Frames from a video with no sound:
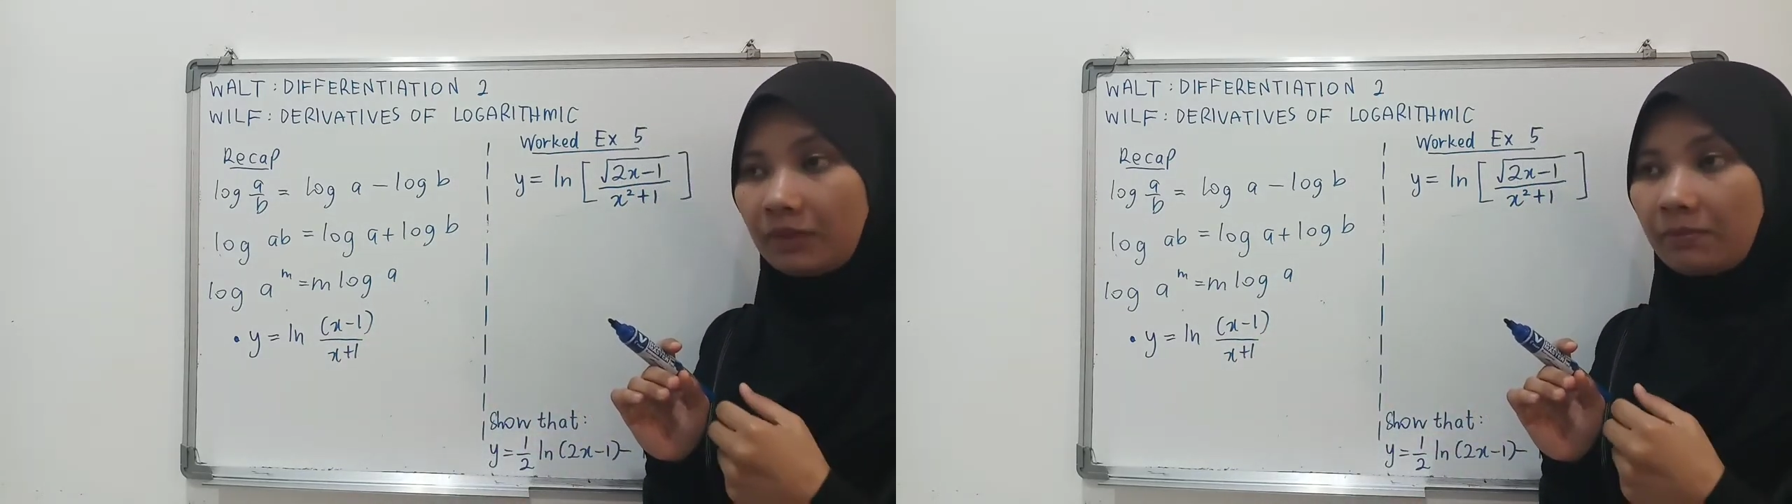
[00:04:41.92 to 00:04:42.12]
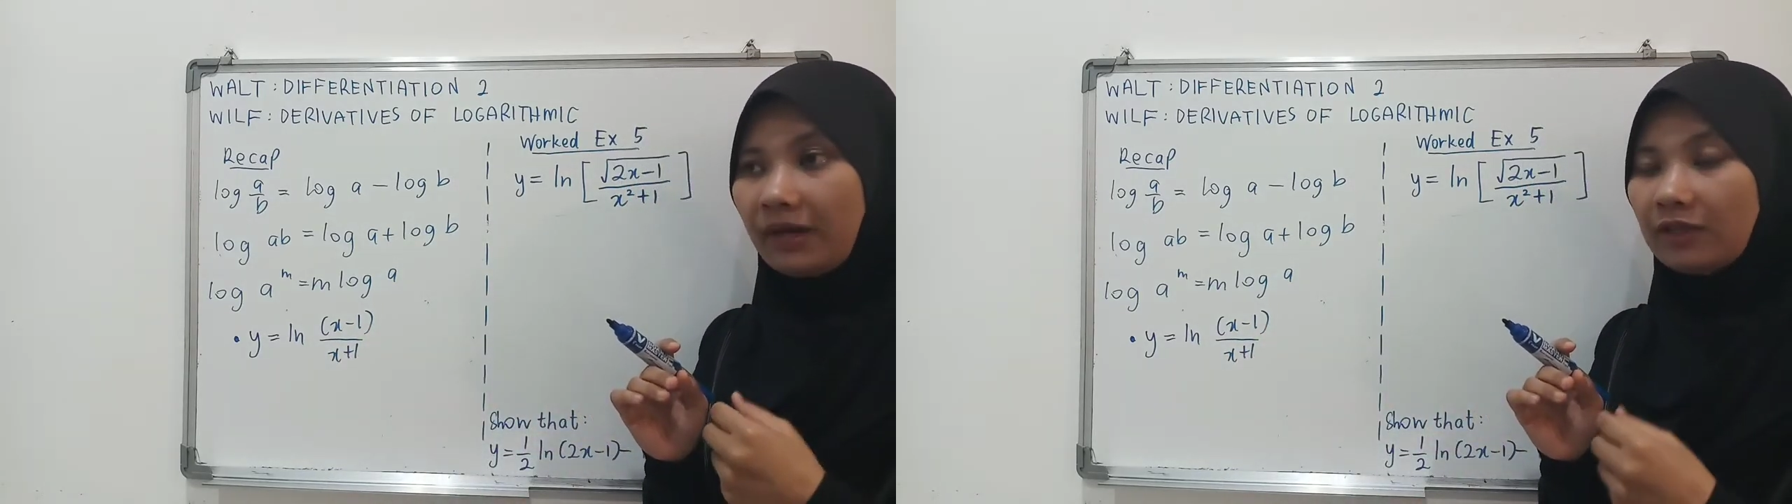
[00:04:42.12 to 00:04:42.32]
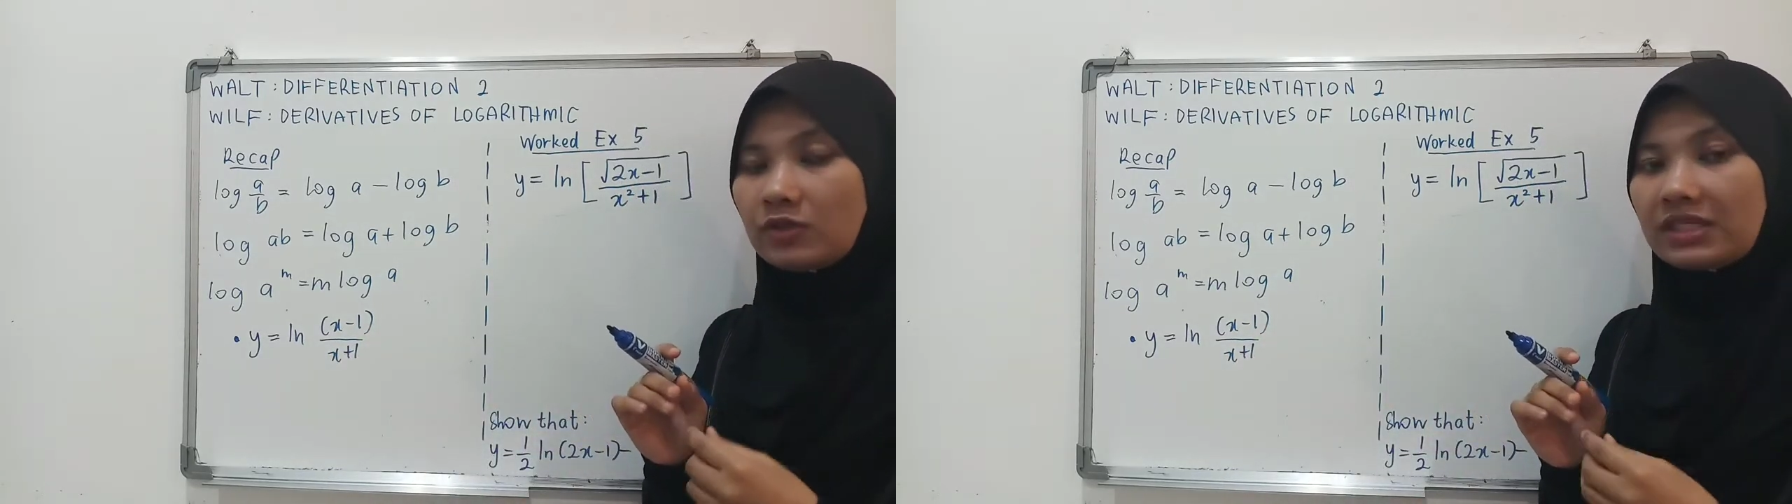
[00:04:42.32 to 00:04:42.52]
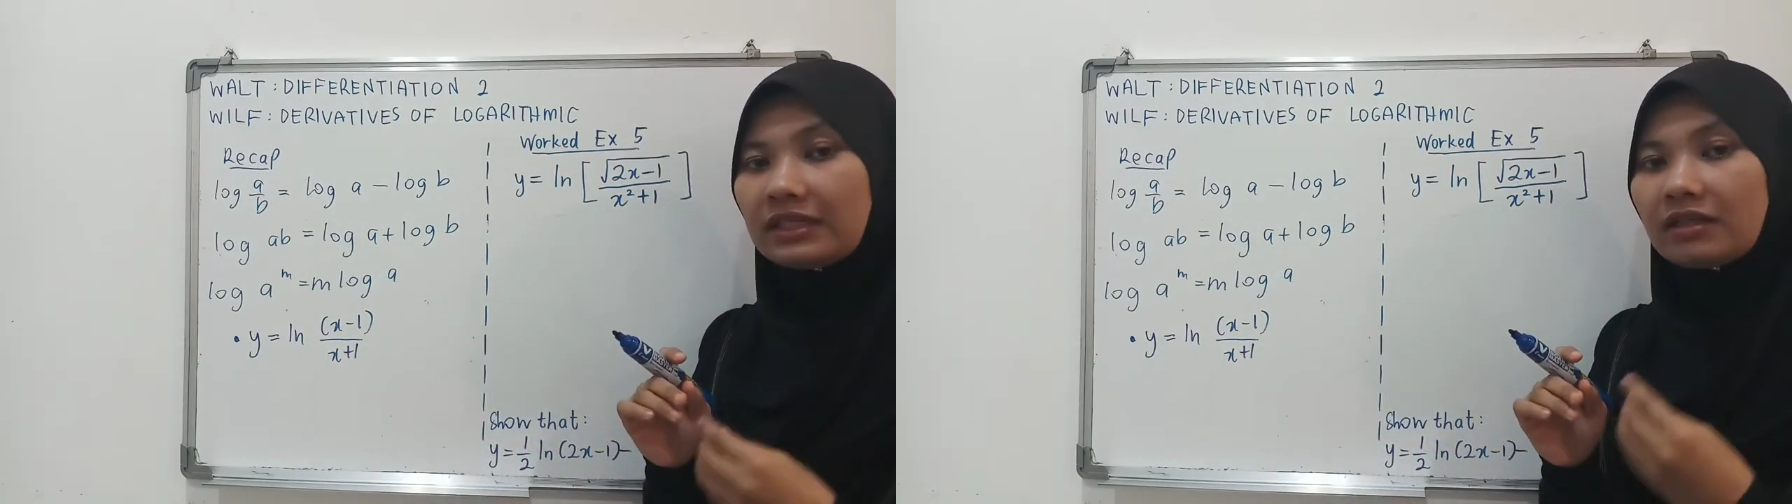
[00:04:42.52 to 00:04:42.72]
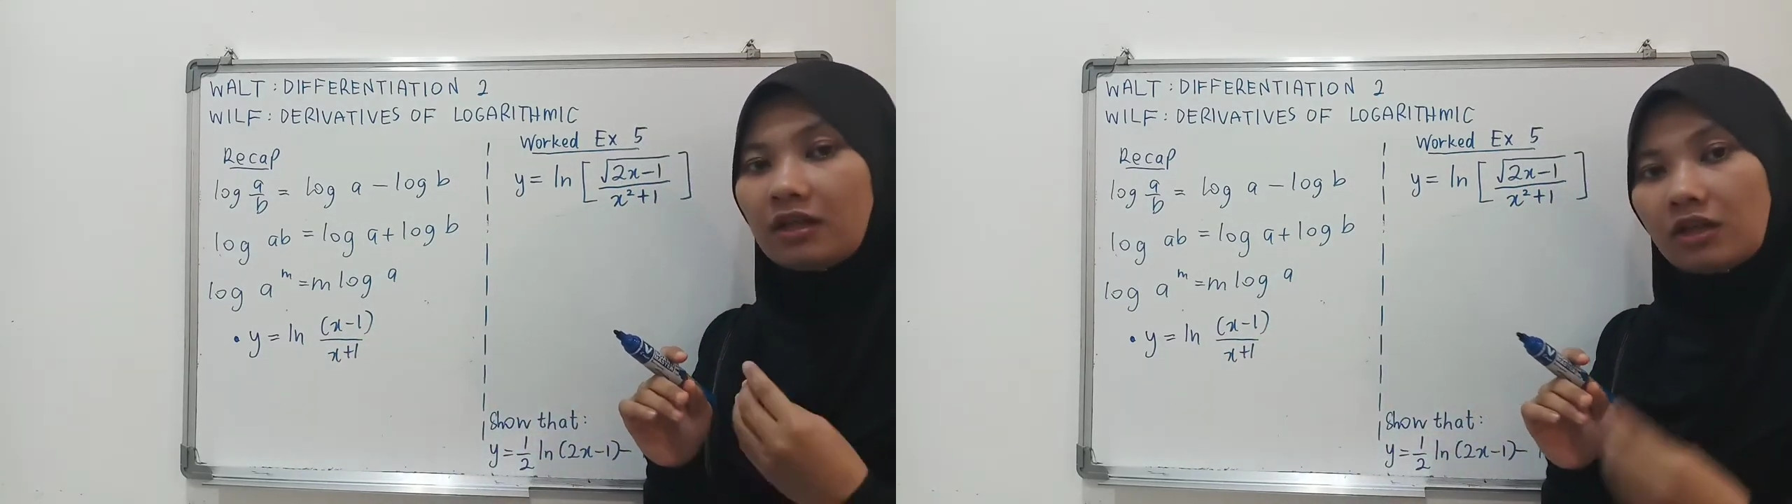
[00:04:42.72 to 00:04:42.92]
by
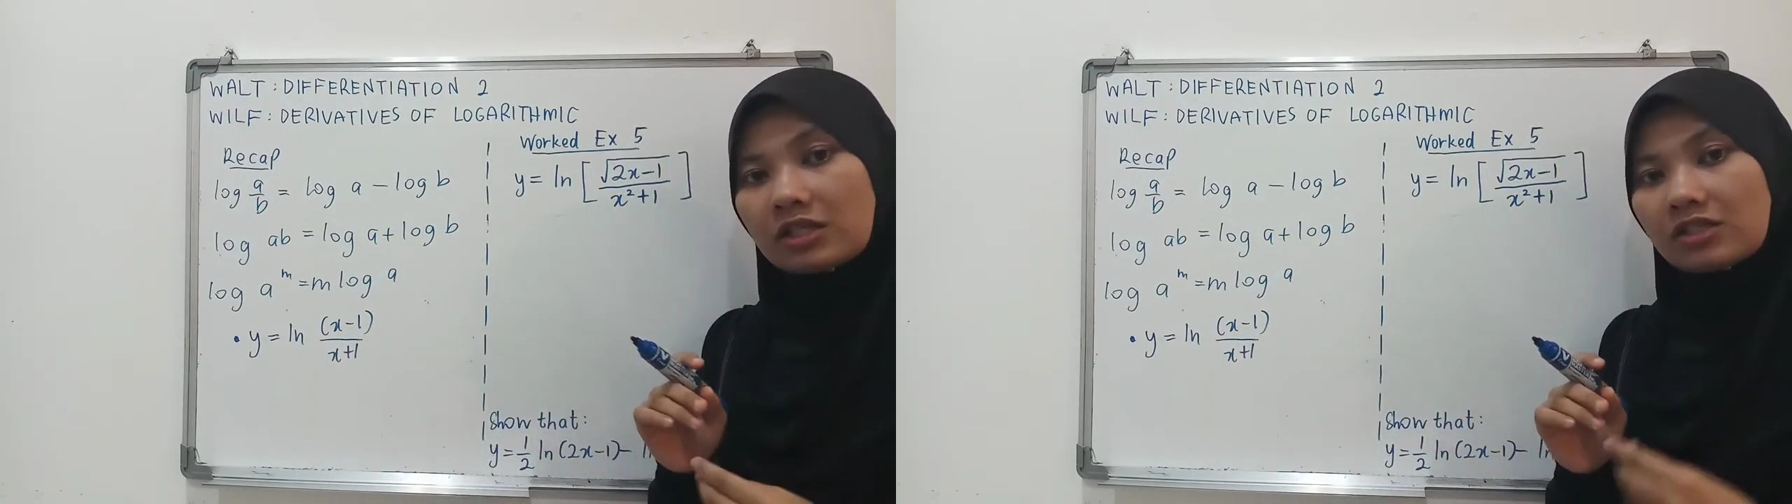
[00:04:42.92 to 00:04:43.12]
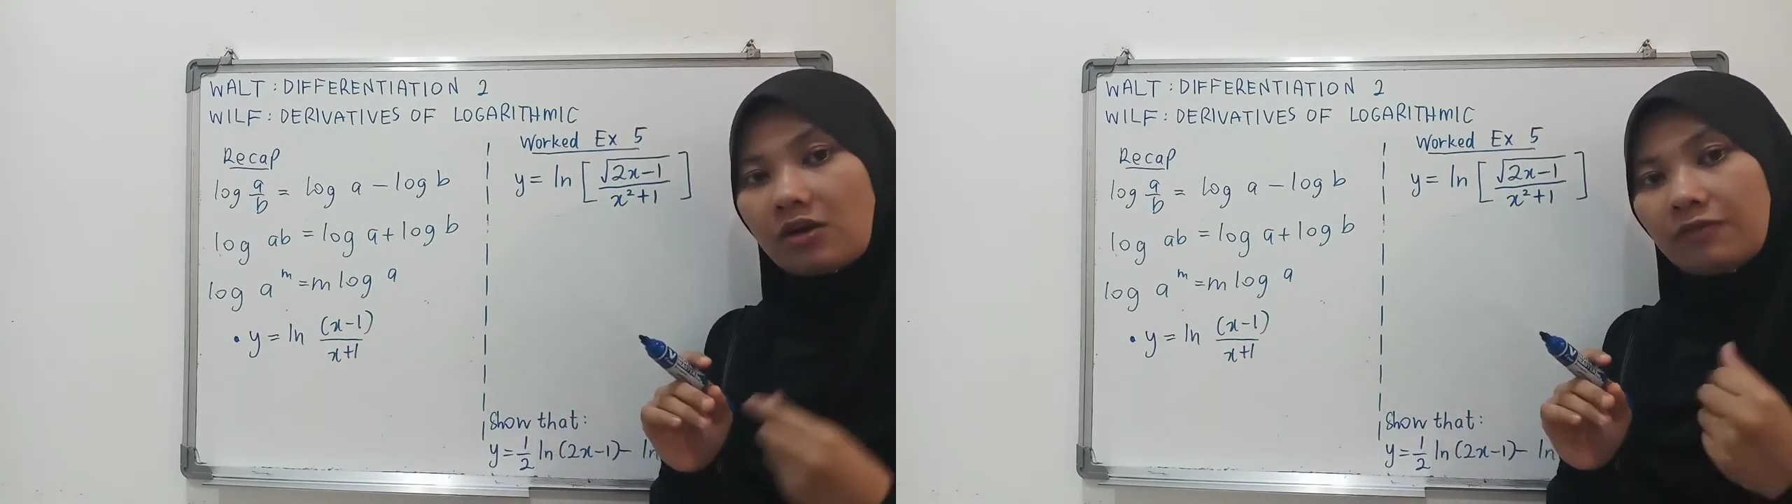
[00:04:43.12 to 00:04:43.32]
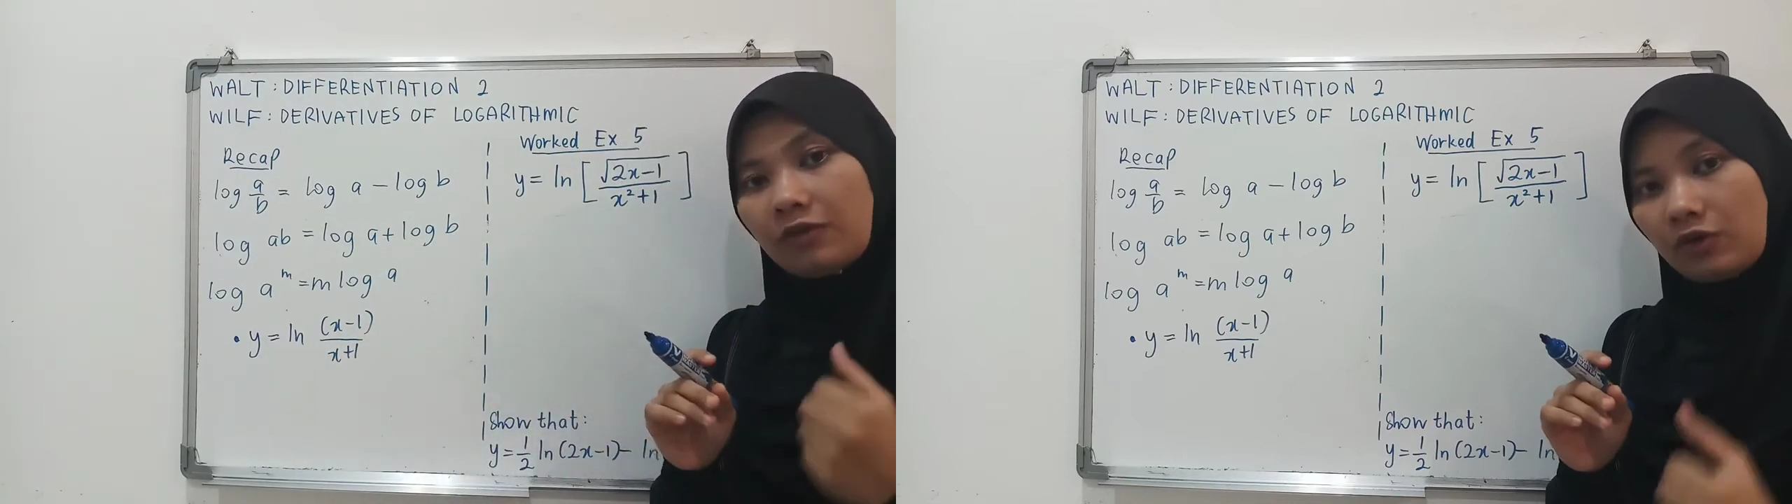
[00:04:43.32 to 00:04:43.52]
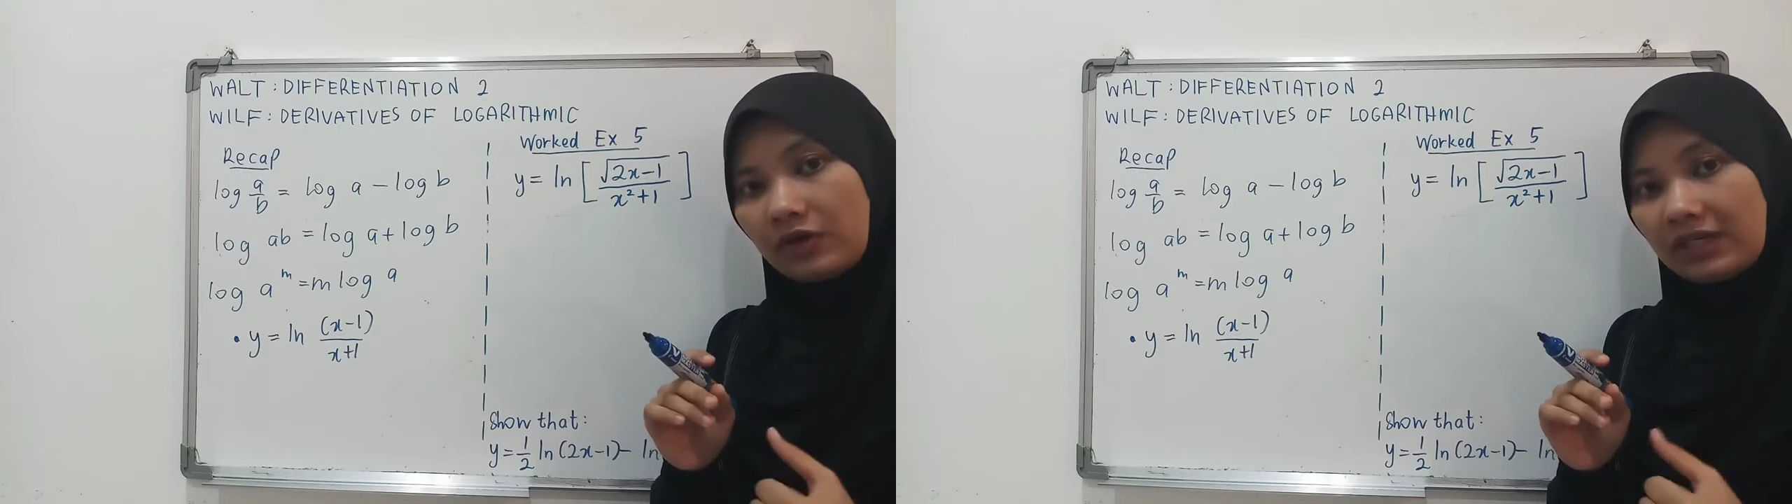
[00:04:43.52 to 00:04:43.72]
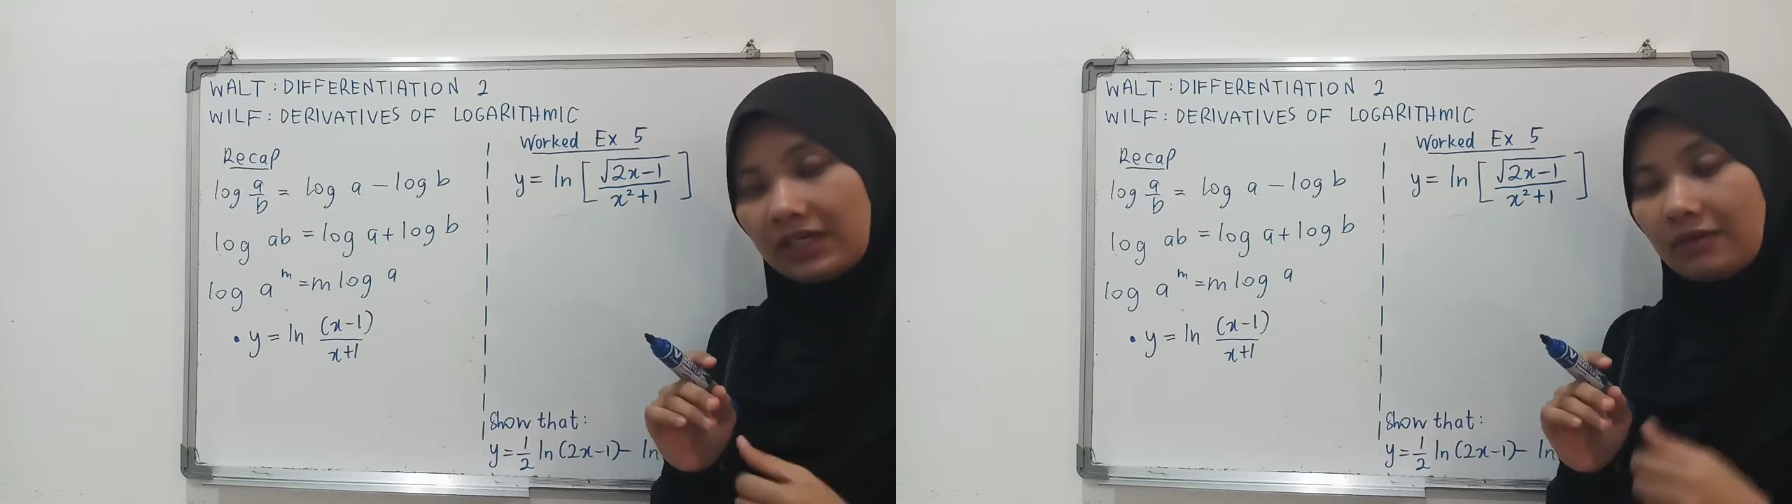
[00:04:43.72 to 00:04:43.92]
using the laws of
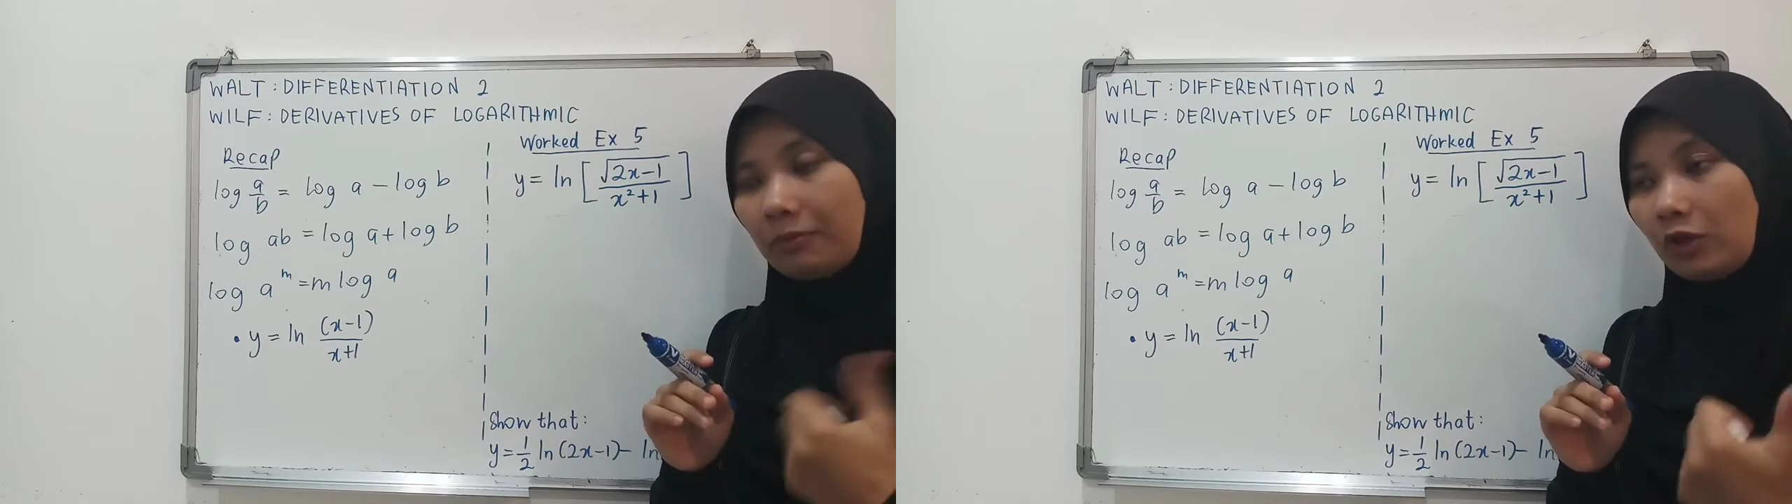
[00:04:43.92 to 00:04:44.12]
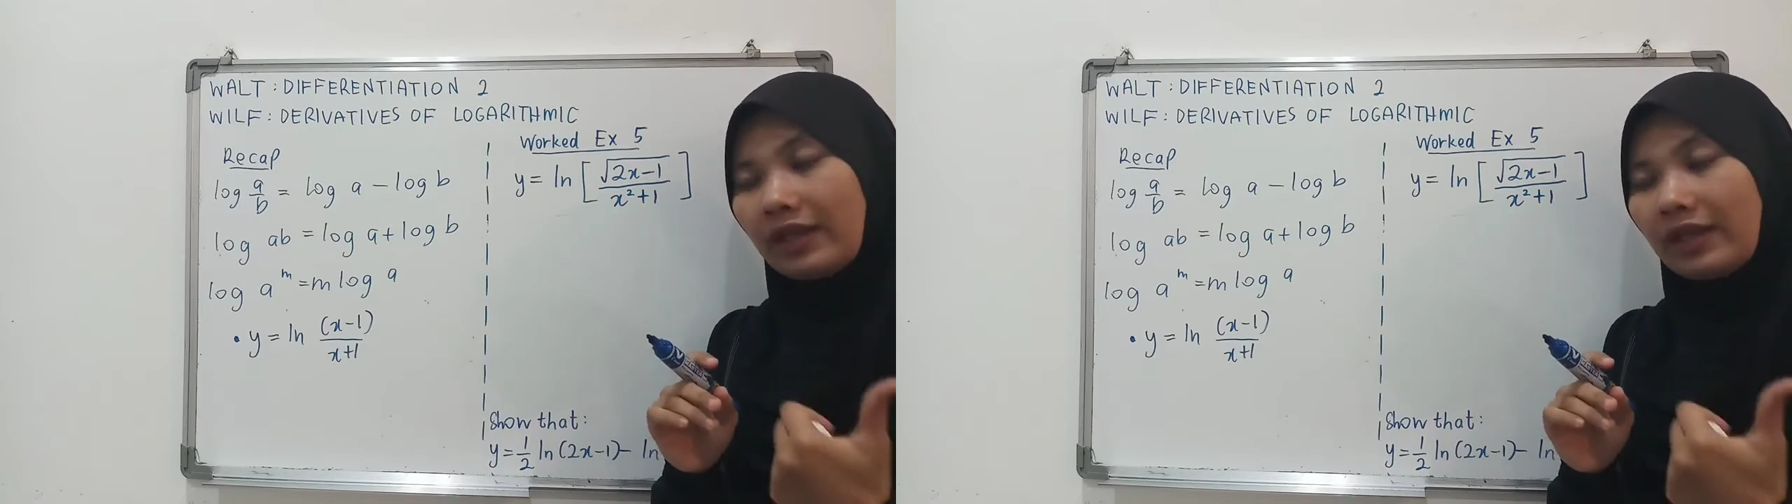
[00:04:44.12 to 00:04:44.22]
logarithm.